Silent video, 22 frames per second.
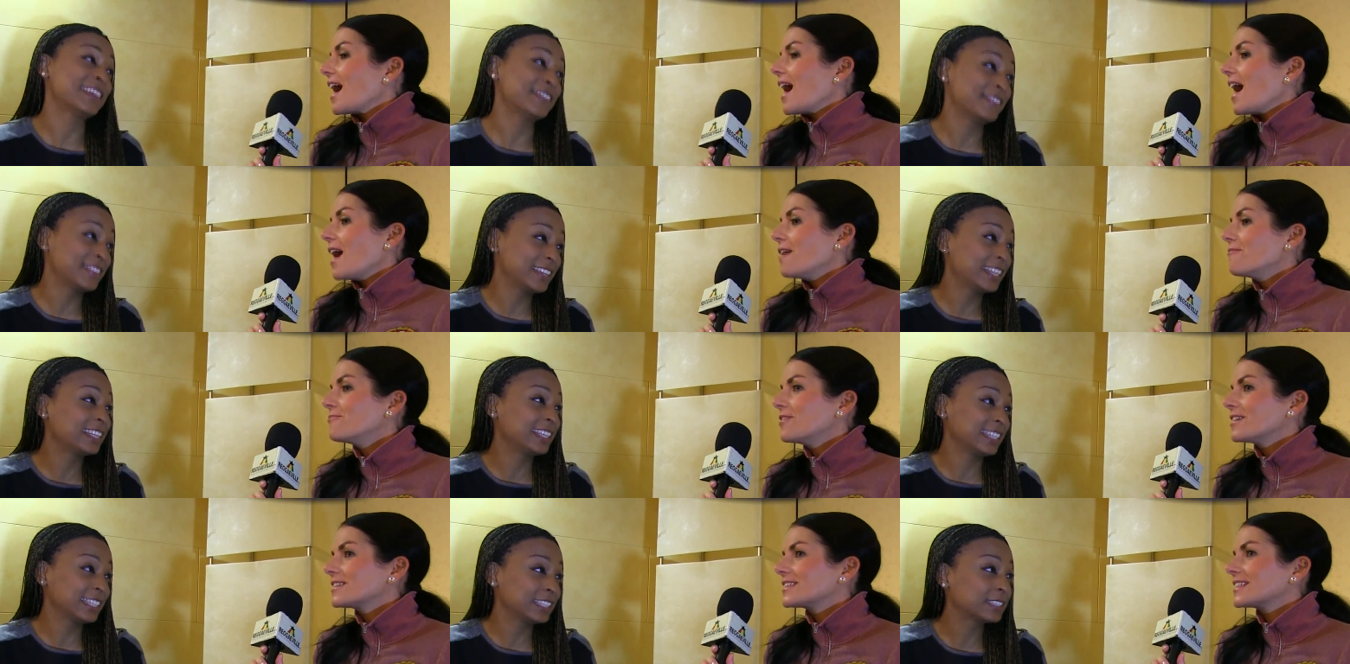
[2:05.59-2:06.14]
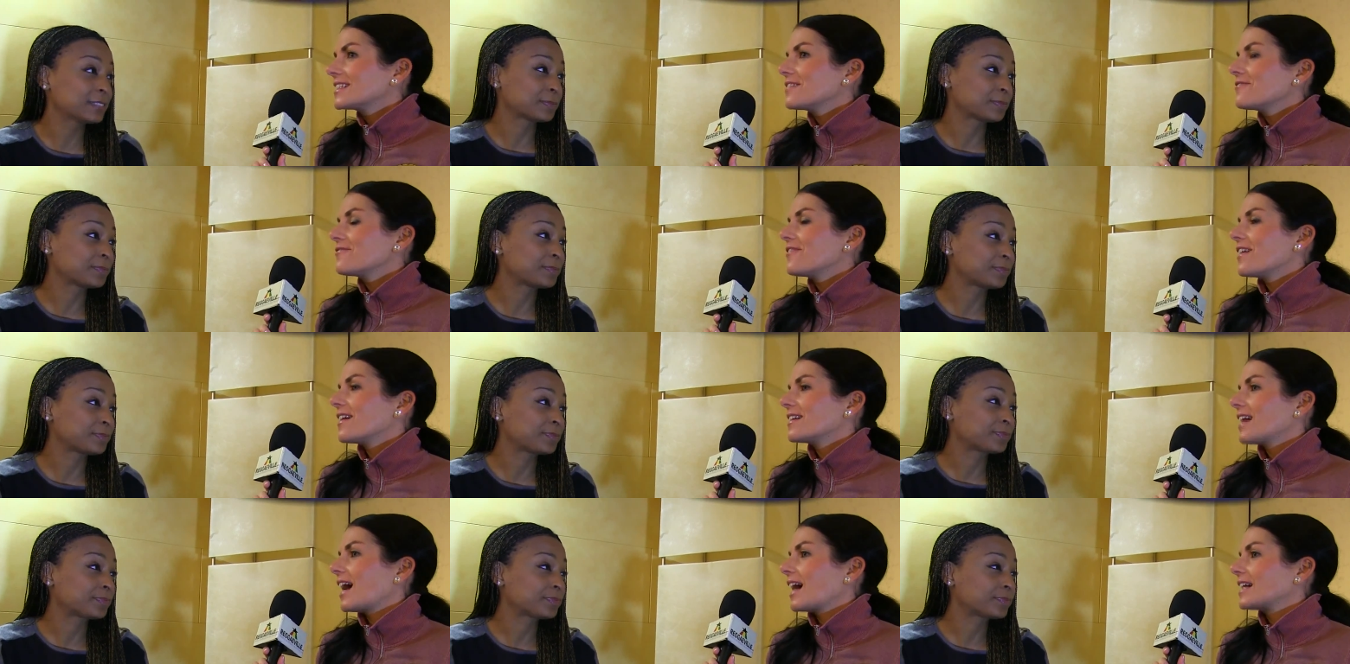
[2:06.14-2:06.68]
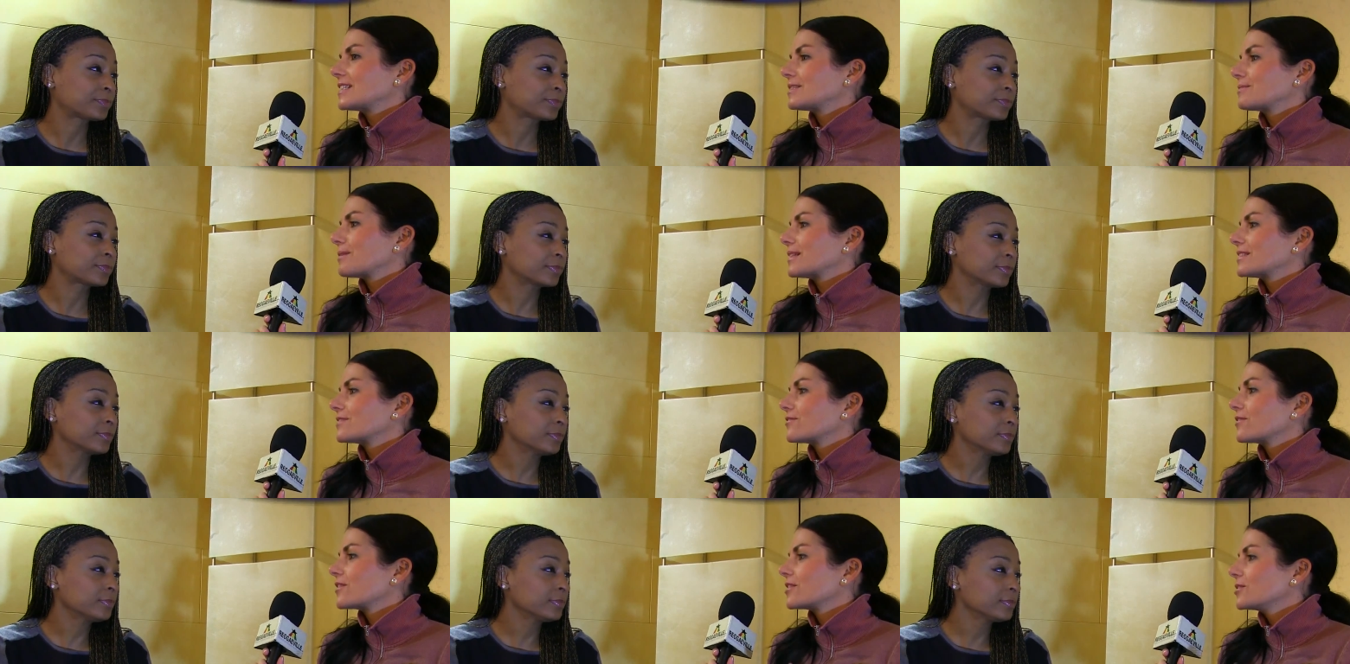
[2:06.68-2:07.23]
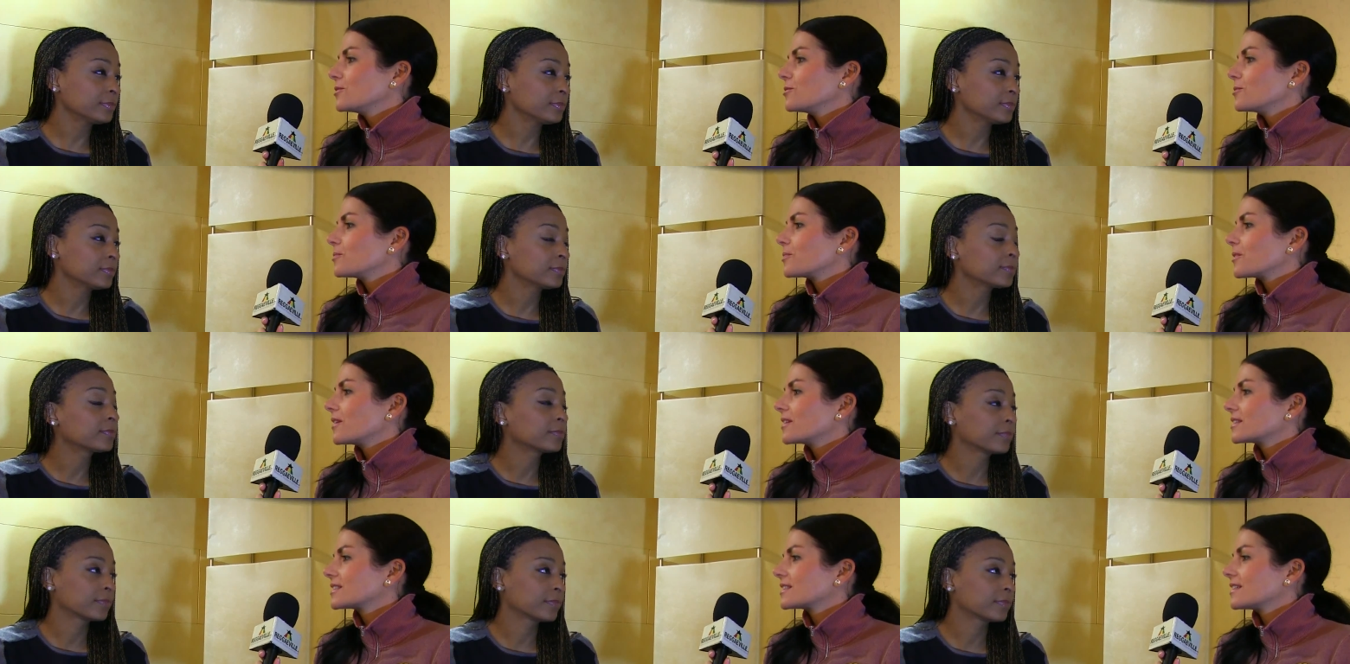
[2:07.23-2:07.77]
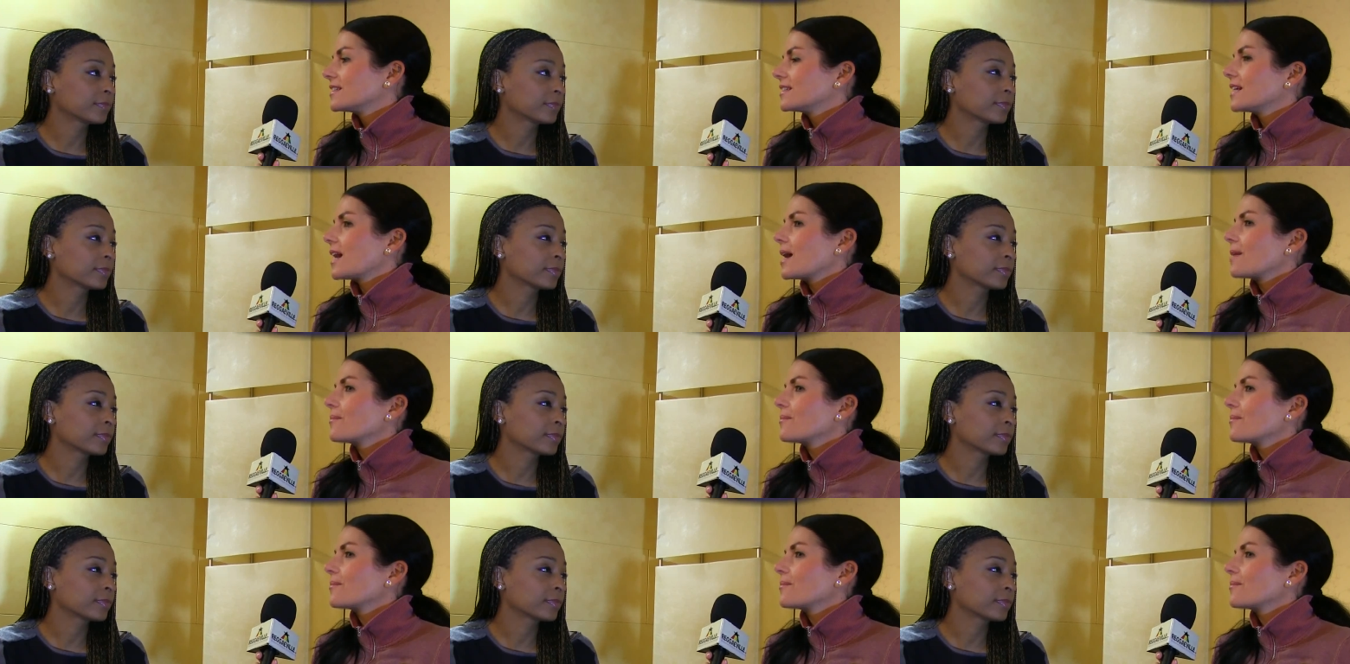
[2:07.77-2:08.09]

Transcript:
Speaker 1: Um, what are the fun aspects for you personally?